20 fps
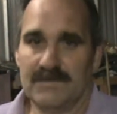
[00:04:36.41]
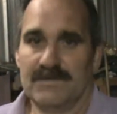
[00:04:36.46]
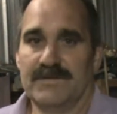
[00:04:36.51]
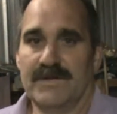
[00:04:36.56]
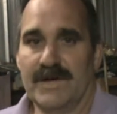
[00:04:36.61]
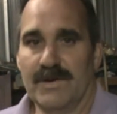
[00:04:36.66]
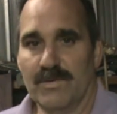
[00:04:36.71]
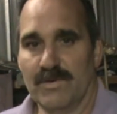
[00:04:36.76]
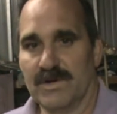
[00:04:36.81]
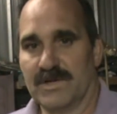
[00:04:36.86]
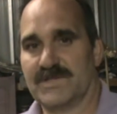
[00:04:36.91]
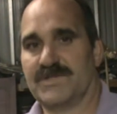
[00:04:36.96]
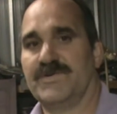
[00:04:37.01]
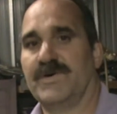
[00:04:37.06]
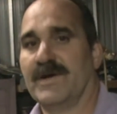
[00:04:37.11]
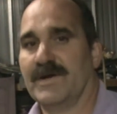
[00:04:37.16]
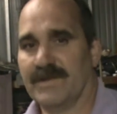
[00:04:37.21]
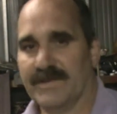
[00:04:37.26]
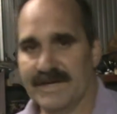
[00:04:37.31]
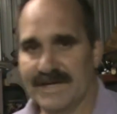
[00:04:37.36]
they work
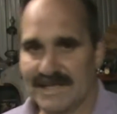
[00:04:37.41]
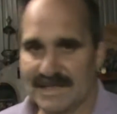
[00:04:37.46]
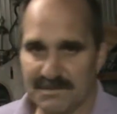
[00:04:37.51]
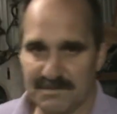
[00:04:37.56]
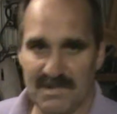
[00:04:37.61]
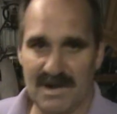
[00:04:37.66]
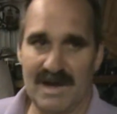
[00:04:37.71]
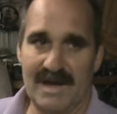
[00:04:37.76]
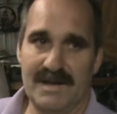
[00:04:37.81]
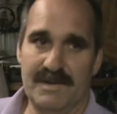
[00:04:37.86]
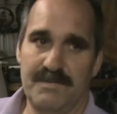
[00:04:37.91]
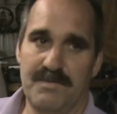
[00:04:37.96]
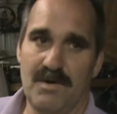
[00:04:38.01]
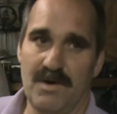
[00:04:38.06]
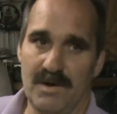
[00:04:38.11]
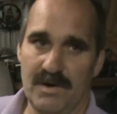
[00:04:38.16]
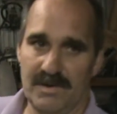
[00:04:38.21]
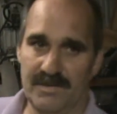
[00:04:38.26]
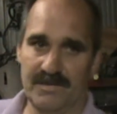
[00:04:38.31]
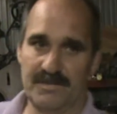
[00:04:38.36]
strictly in the body
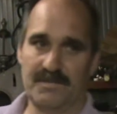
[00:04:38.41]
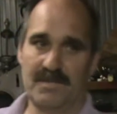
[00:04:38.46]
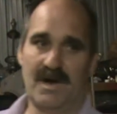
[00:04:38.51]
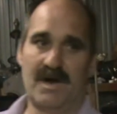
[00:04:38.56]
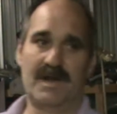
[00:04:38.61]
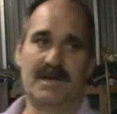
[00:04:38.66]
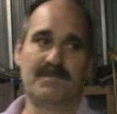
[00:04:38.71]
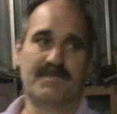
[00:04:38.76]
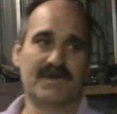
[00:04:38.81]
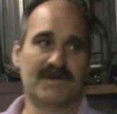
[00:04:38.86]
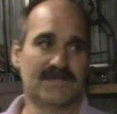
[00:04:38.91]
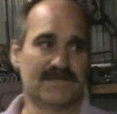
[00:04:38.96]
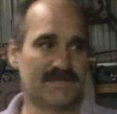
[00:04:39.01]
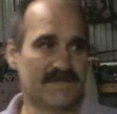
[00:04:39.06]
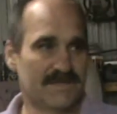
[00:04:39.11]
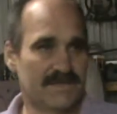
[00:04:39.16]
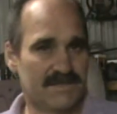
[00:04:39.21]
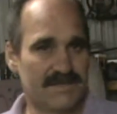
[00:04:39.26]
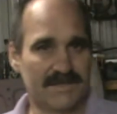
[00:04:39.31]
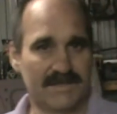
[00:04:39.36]
part of the body business,